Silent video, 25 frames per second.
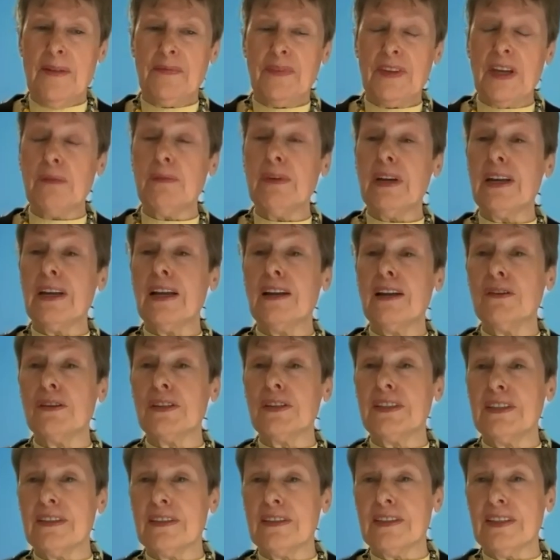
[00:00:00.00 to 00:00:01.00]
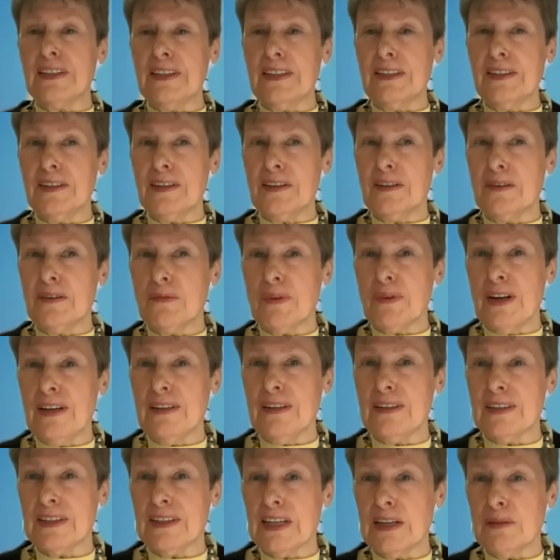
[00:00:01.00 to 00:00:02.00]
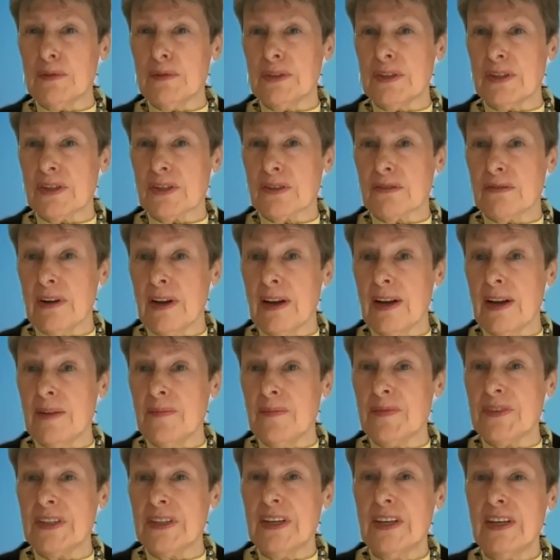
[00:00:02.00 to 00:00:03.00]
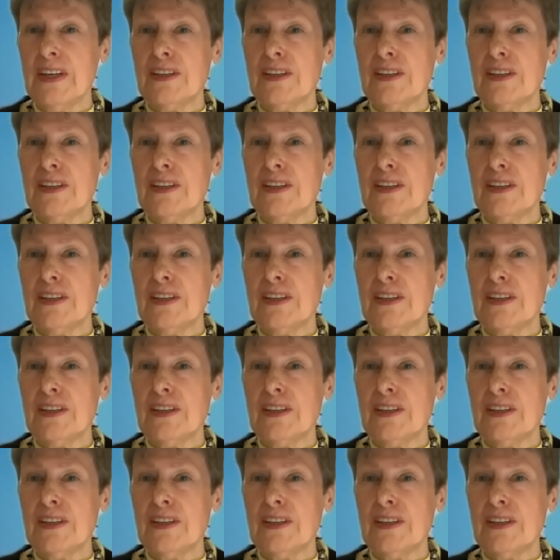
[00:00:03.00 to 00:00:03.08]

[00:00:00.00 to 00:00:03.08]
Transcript: And when I looked at the way that they were described,